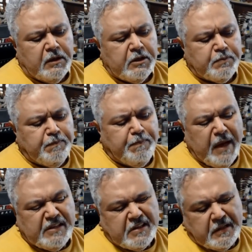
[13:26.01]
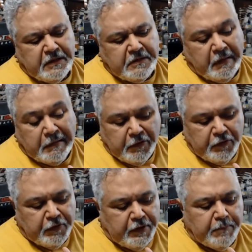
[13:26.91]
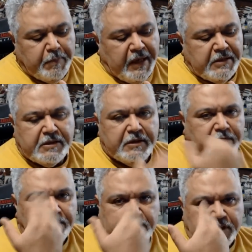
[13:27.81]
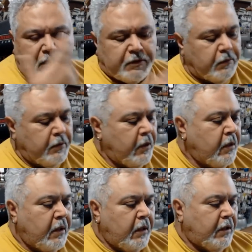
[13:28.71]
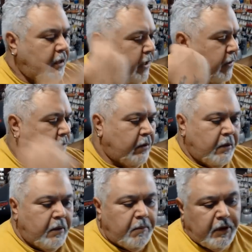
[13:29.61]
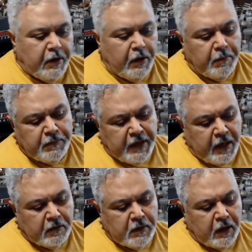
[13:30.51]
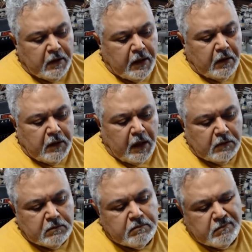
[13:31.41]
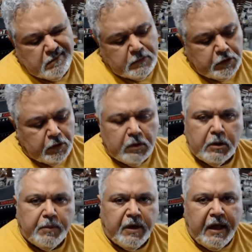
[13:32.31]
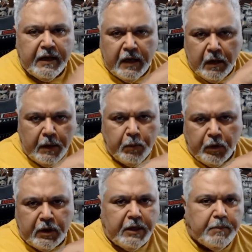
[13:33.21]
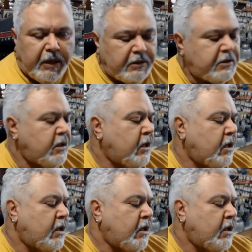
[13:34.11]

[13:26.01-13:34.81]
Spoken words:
He's basically done, other than the base and the skin tone and the hair. But yeah, I'll do a little bit of that, how I work on the base.